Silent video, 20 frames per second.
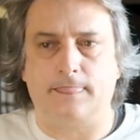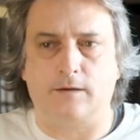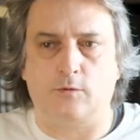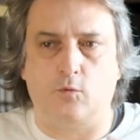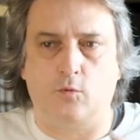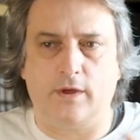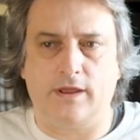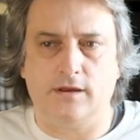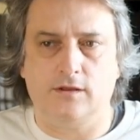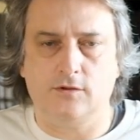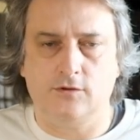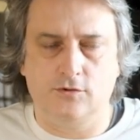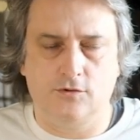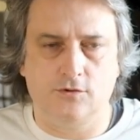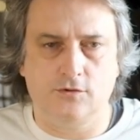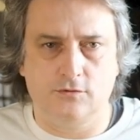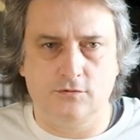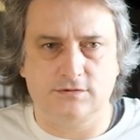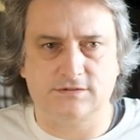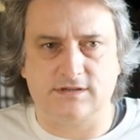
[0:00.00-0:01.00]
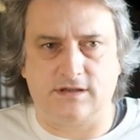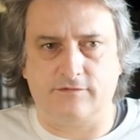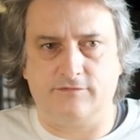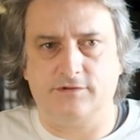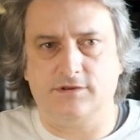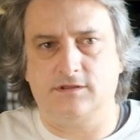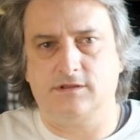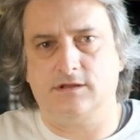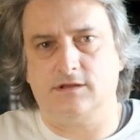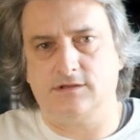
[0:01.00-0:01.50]
When you do
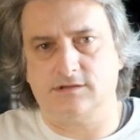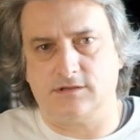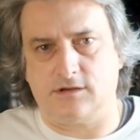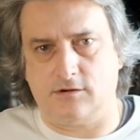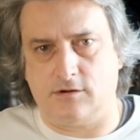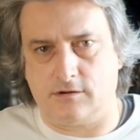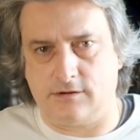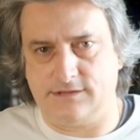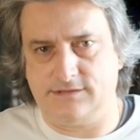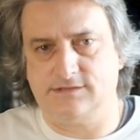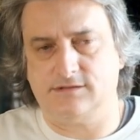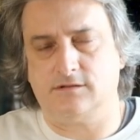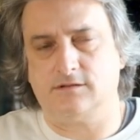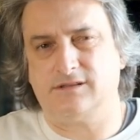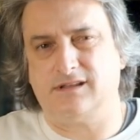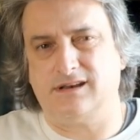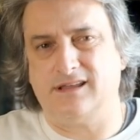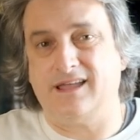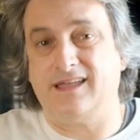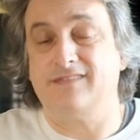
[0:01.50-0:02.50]
something that is horizontal